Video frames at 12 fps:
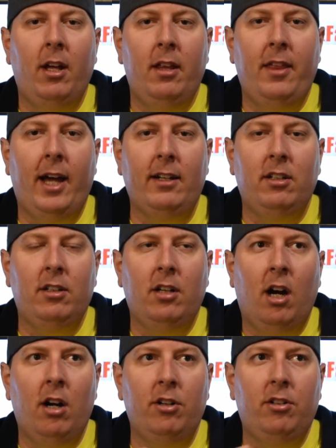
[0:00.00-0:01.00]
that
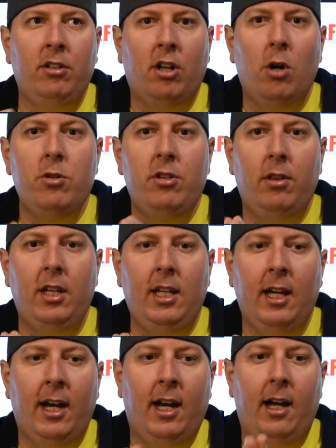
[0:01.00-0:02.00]
go to
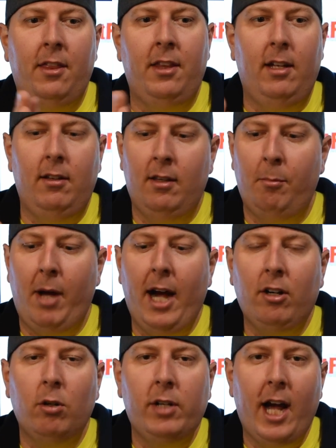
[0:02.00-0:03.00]
the
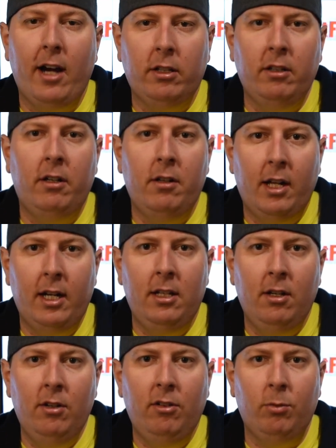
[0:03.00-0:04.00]
macro calculator that I
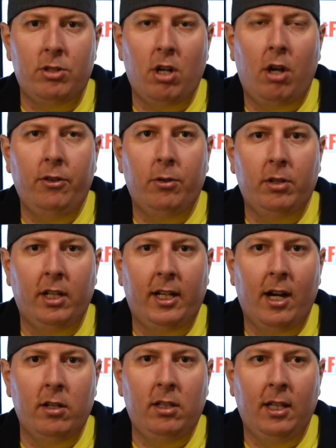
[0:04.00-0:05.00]
use, which also can
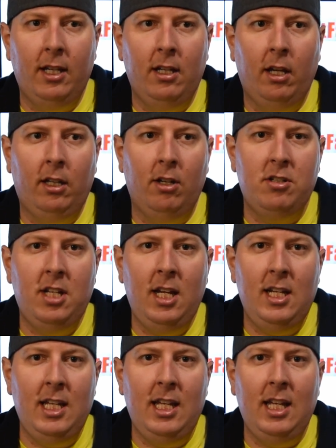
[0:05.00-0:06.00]
calculate like your
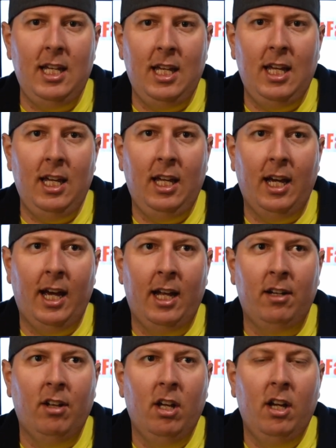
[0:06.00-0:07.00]
TDEE
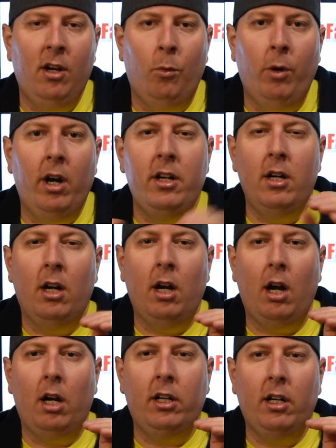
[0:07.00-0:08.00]
and where your